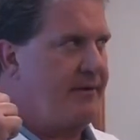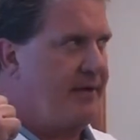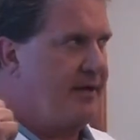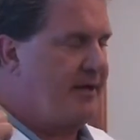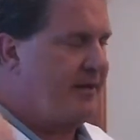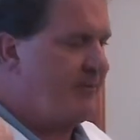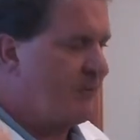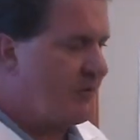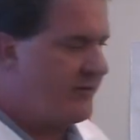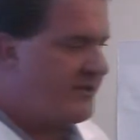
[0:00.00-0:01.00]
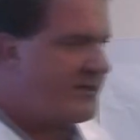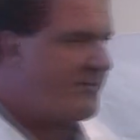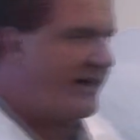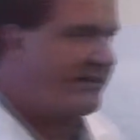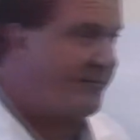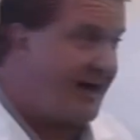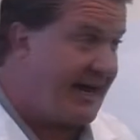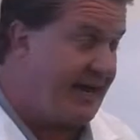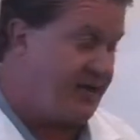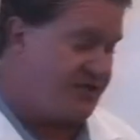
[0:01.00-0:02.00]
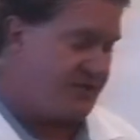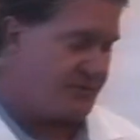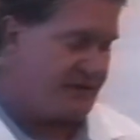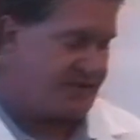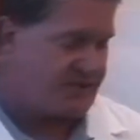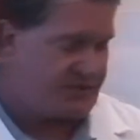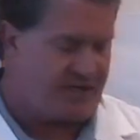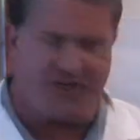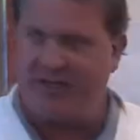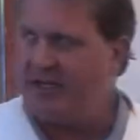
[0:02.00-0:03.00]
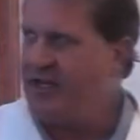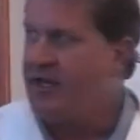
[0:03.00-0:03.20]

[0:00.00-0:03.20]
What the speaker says: to respect the biology of the reconstruction.